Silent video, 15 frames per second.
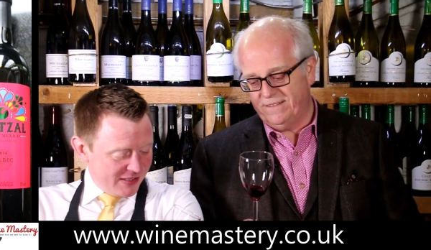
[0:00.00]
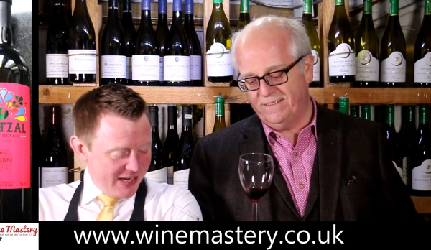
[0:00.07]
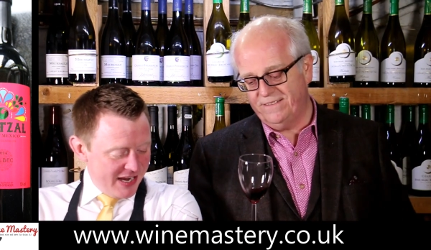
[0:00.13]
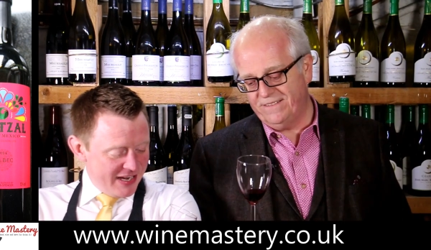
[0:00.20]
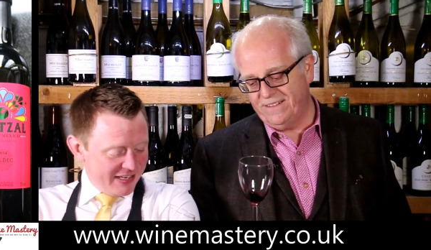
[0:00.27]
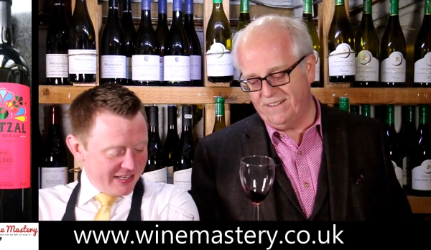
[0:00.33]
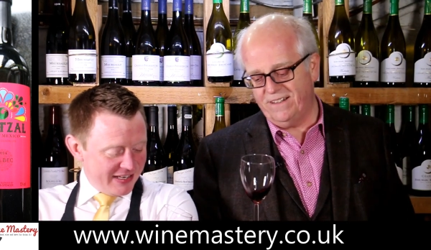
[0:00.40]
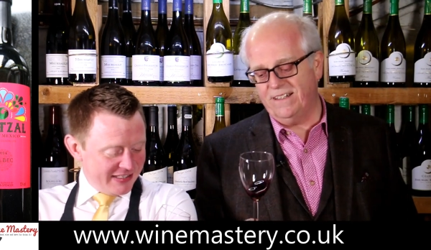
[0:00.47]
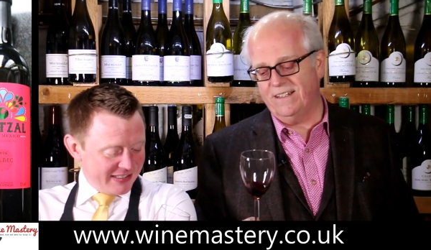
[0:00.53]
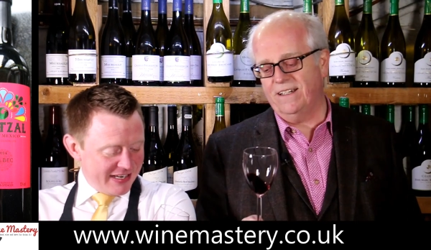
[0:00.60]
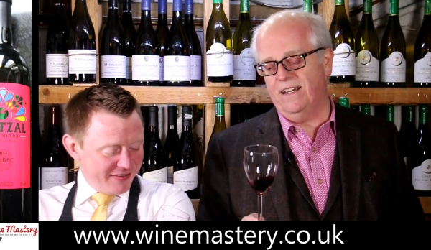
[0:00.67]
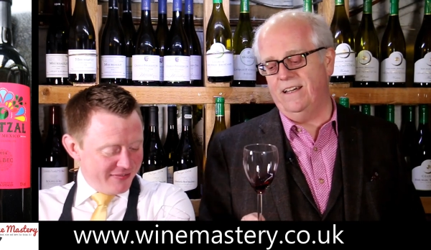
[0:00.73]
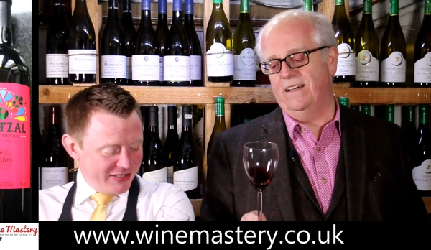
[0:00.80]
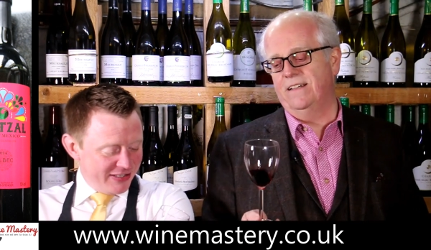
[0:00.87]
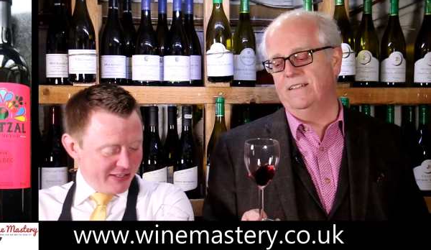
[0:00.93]
Speaker 1: Yeah, it, it's
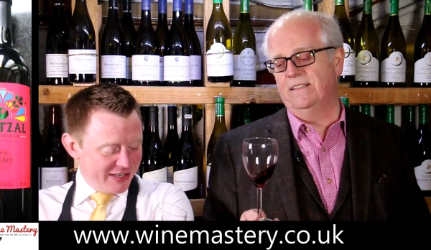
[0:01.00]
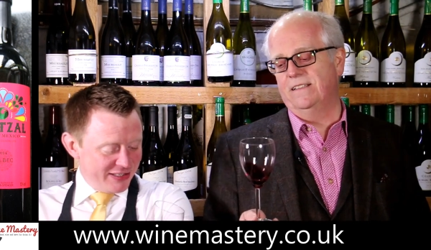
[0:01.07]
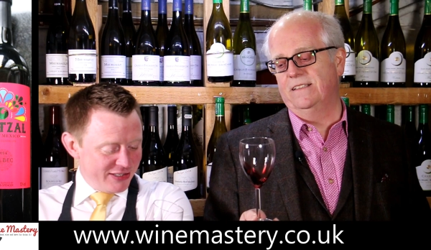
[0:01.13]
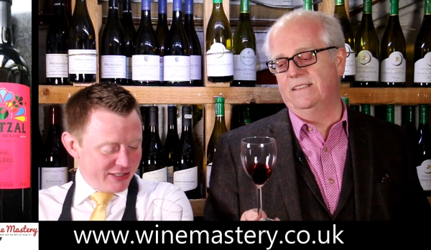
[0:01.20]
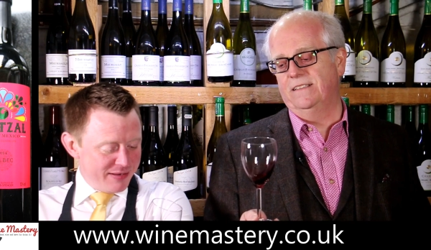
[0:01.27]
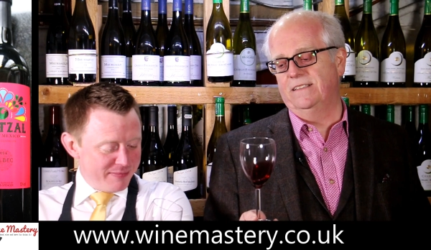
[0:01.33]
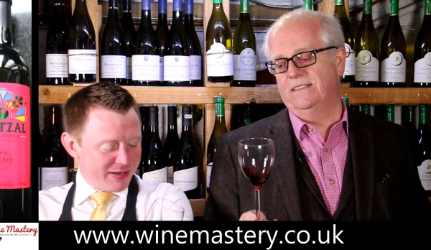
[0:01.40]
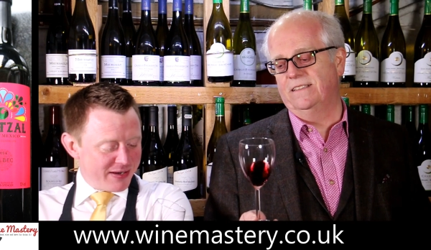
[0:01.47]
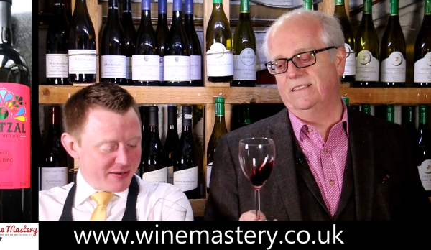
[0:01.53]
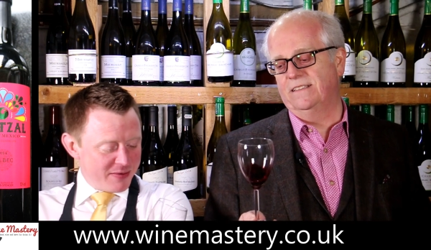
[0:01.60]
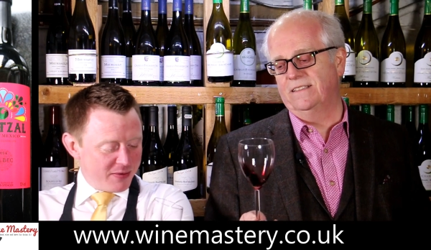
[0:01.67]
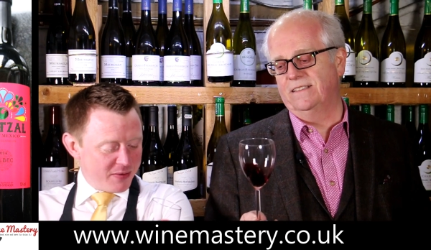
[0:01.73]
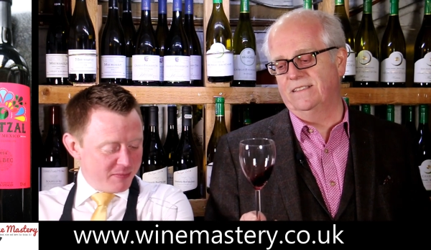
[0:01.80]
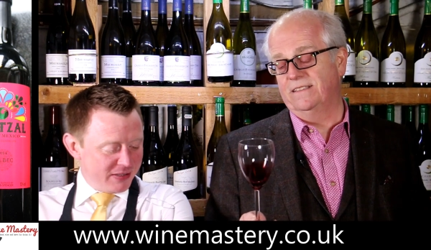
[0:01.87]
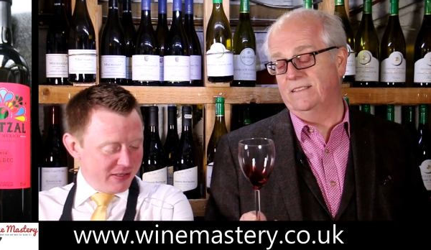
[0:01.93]
kind of a, a shimmering
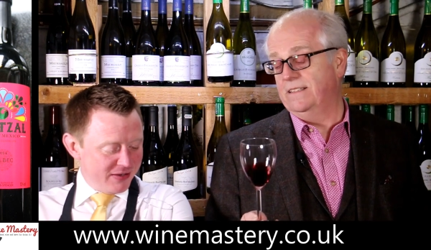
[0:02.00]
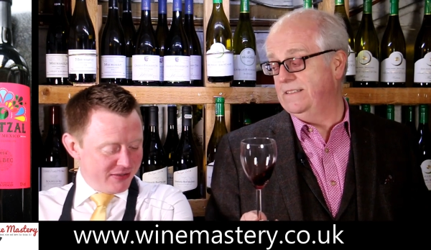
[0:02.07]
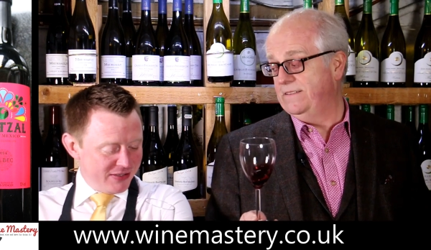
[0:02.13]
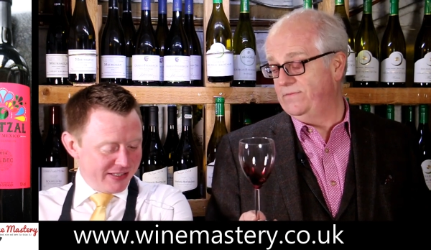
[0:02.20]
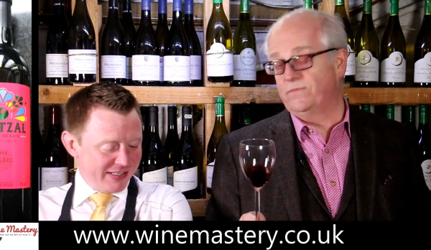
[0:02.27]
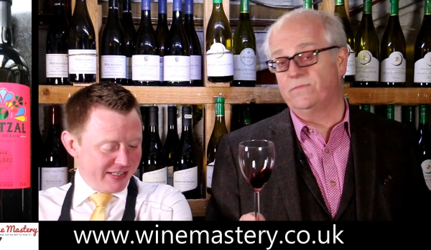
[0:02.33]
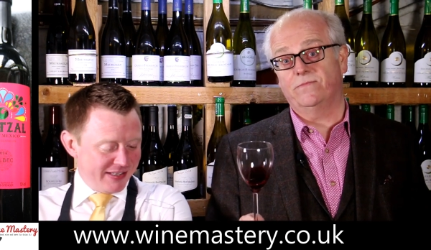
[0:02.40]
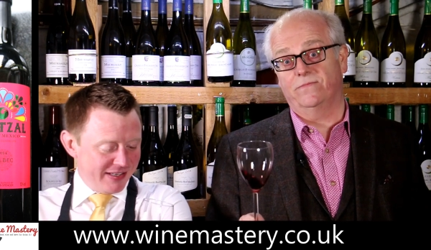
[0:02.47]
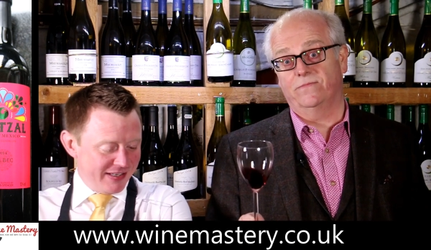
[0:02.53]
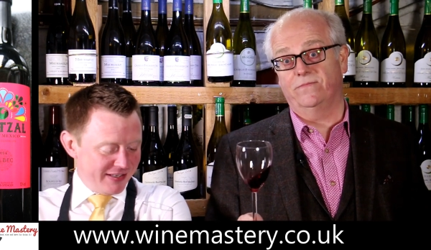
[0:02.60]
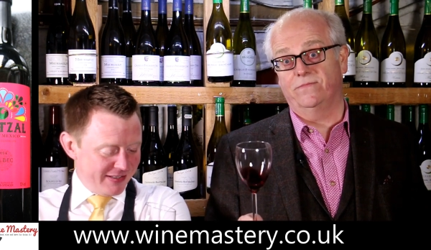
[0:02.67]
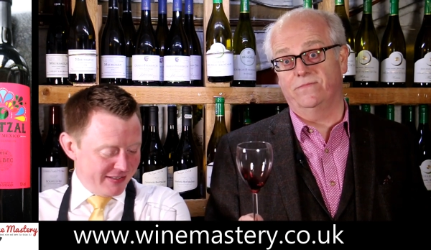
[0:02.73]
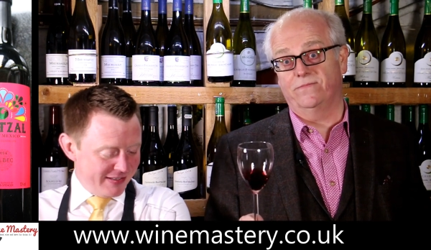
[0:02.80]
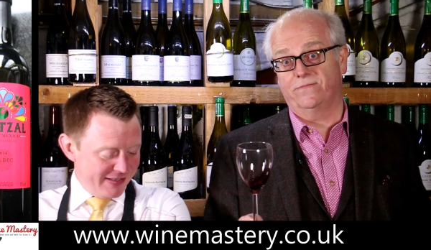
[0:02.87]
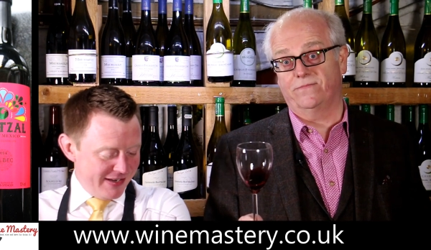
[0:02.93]
comes along, doesn't it? And
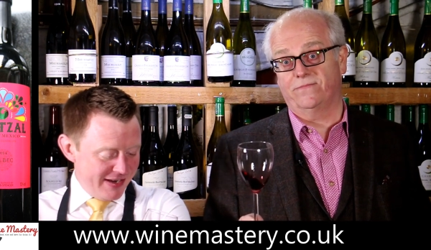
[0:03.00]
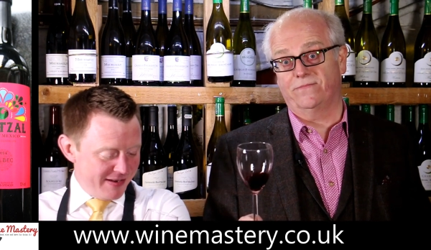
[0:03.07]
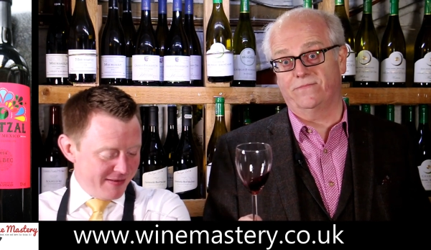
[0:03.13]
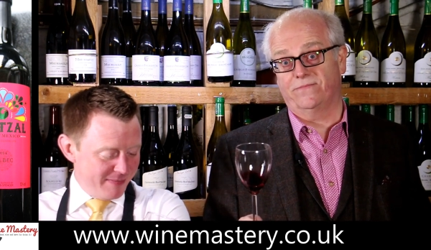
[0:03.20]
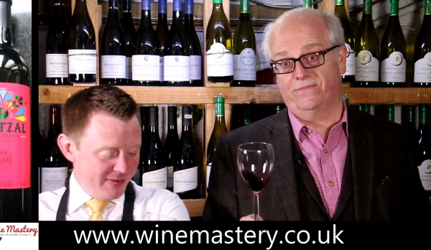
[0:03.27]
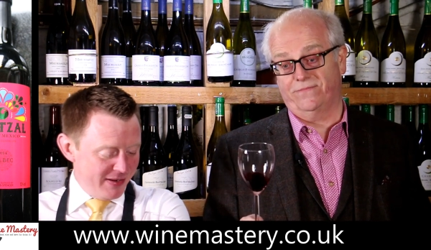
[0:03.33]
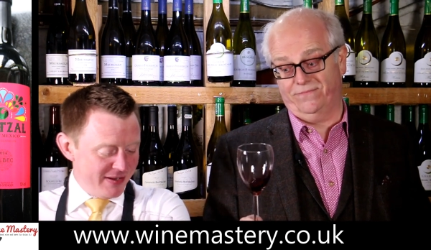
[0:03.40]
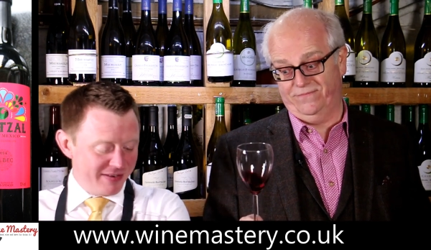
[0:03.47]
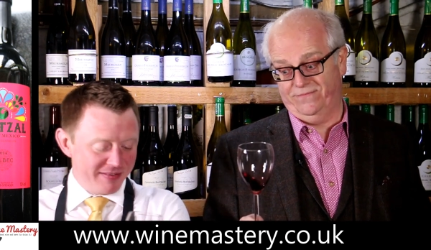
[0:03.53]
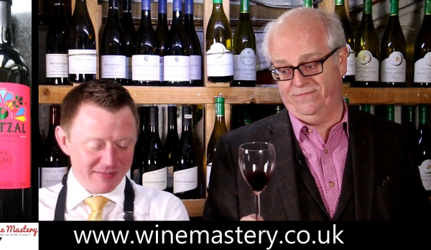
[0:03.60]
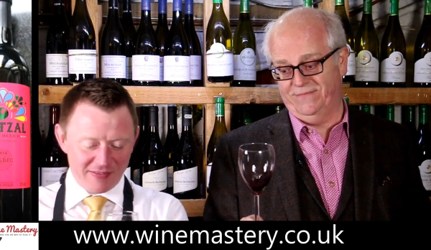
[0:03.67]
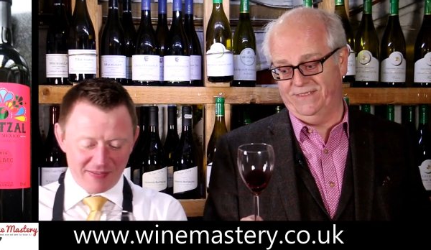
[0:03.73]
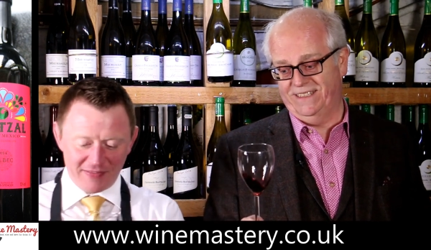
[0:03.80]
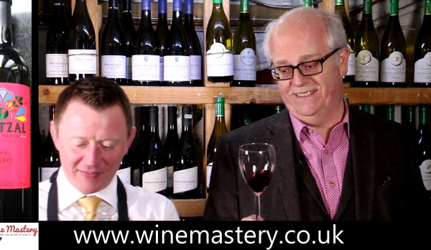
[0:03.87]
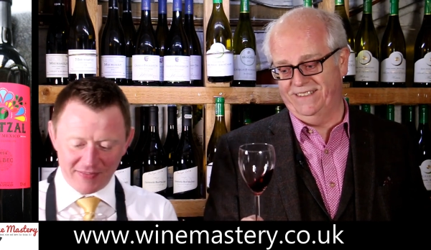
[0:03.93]
then yeah, brilliant.
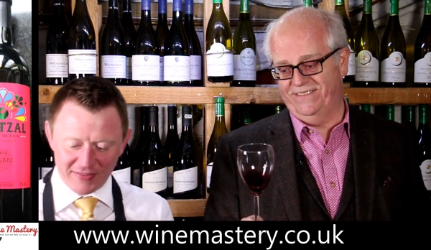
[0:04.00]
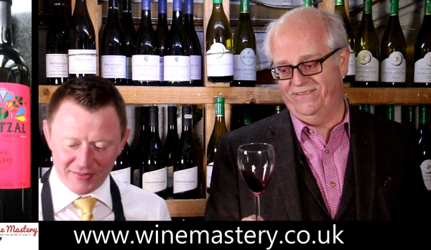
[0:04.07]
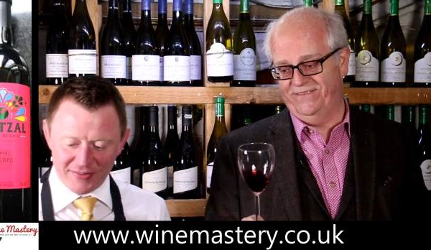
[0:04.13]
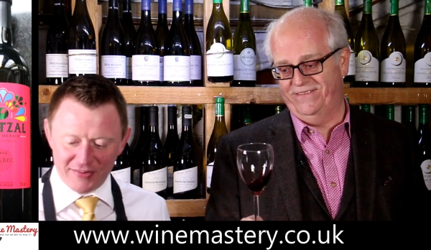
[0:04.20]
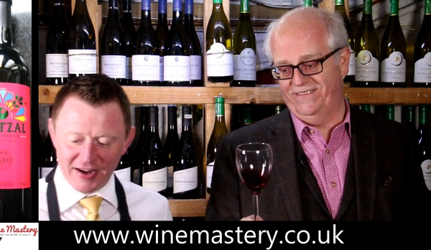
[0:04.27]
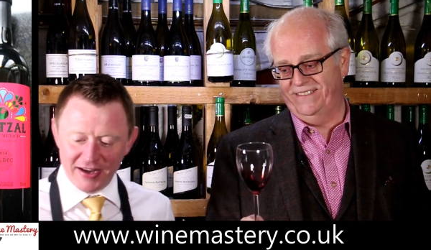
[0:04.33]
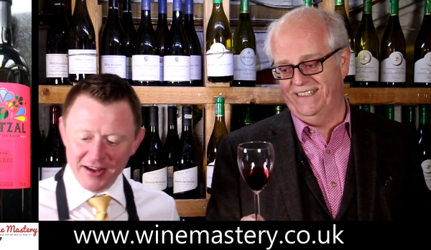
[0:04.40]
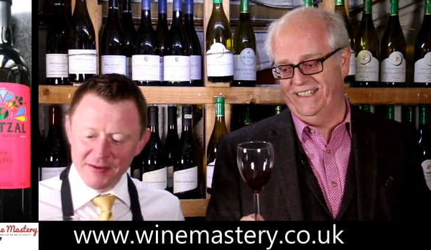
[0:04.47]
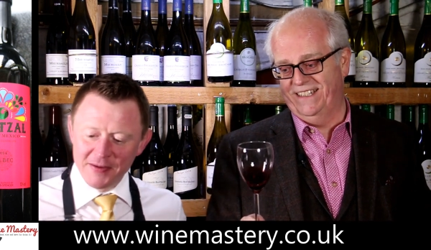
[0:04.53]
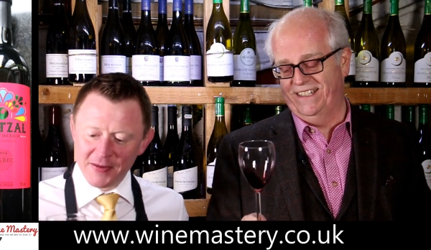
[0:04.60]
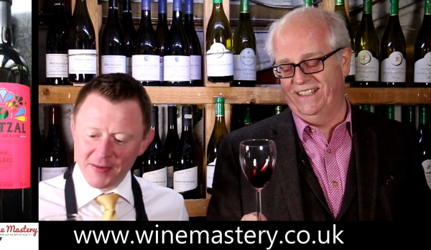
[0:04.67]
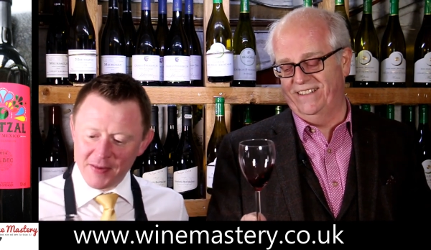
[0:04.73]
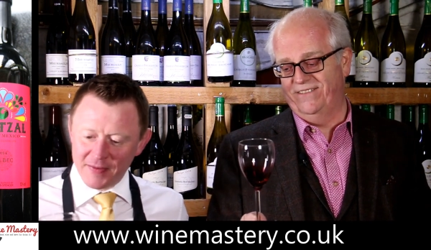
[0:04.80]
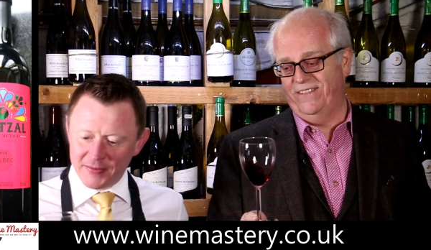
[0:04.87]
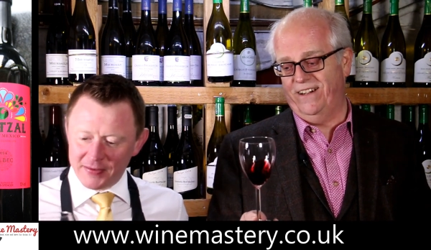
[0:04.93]
Alrighty.
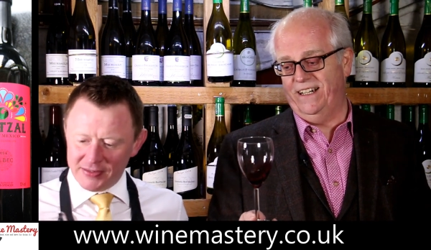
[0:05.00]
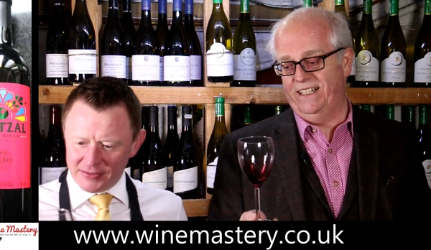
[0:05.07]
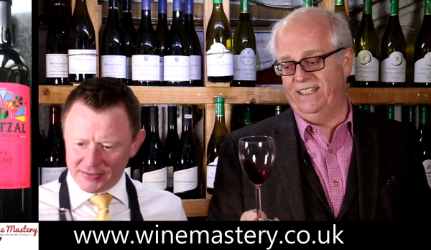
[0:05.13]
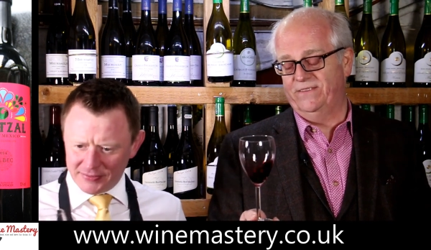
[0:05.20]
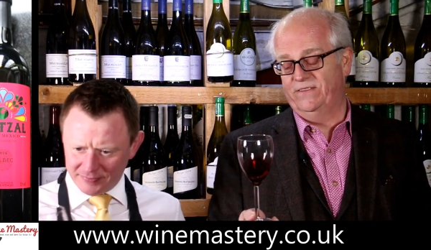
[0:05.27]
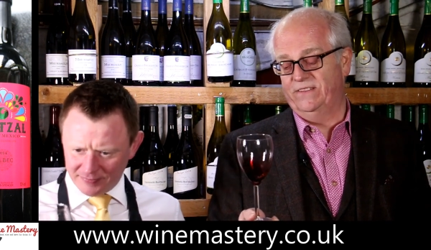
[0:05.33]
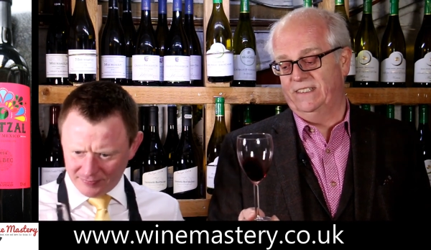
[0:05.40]
Righty.